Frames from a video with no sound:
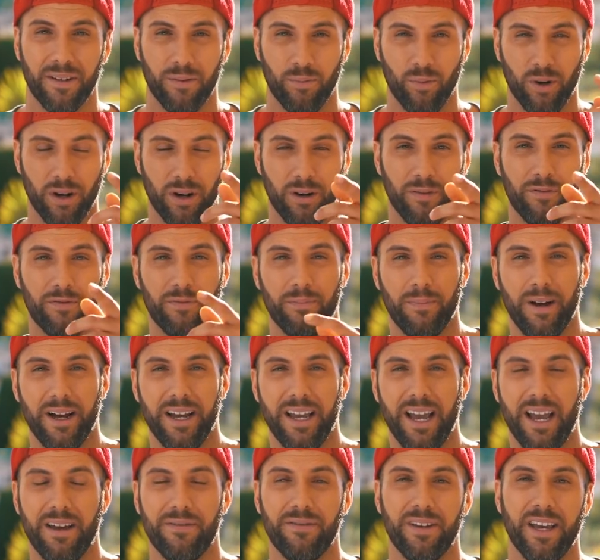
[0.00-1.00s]
One of
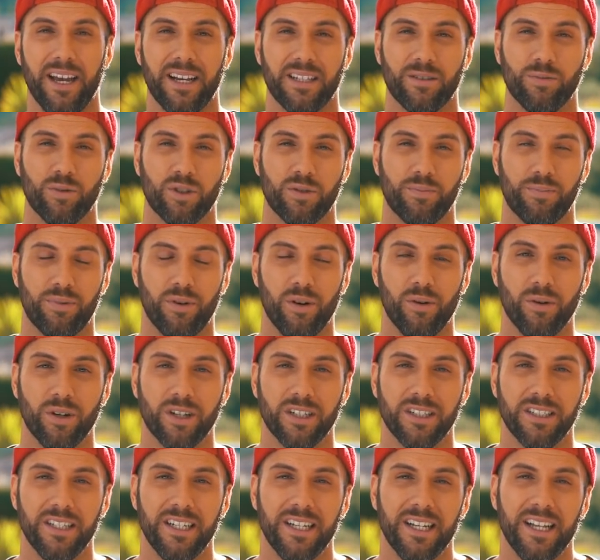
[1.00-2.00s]
my AVX was
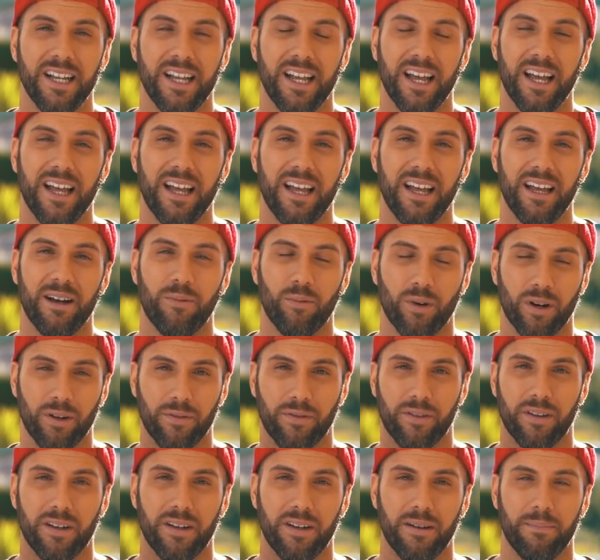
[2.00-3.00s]
broken, one
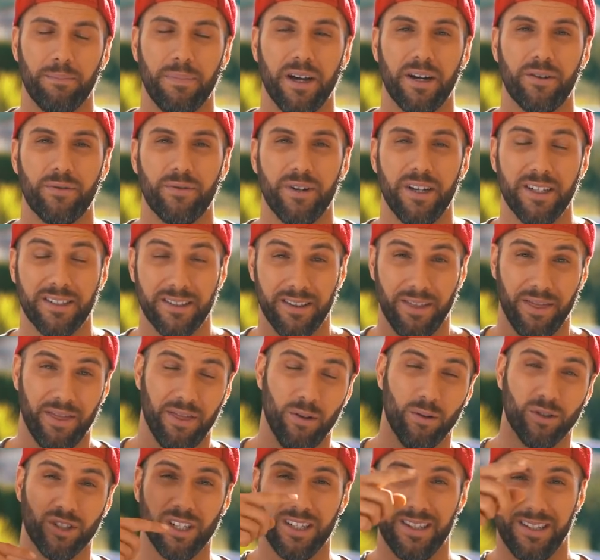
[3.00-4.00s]
of the batteries, and
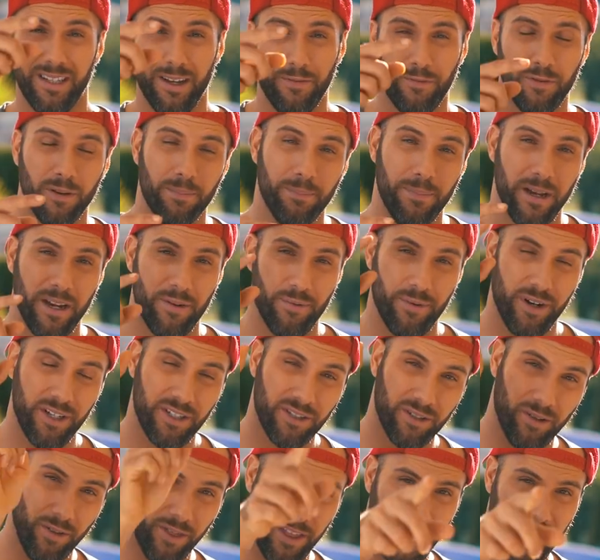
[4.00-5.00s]
those are different
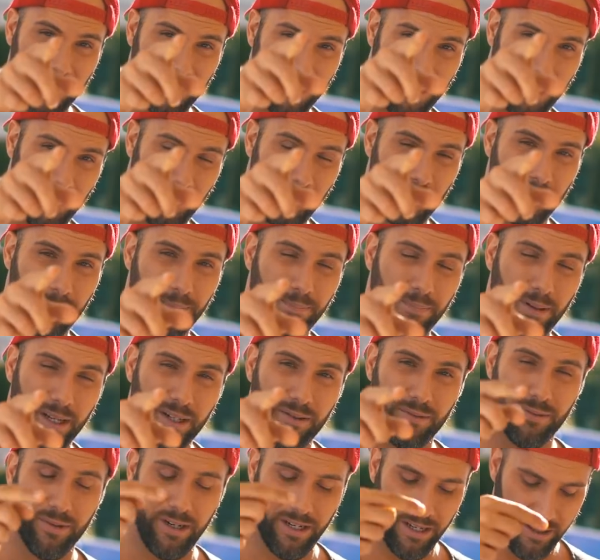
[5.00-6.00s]
batteries, so there's a different
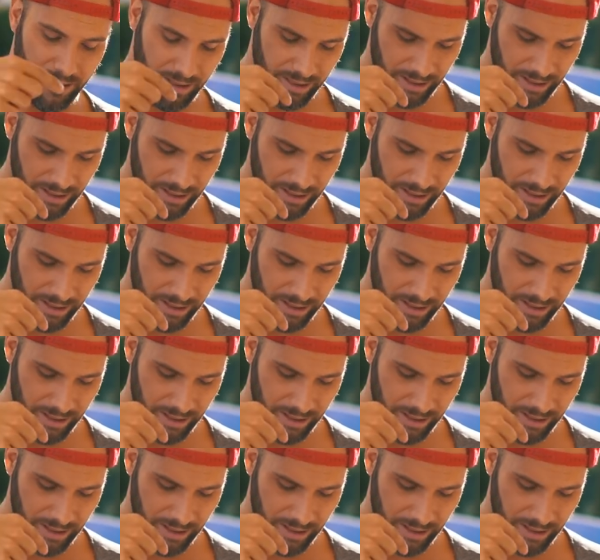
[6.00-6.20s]
battery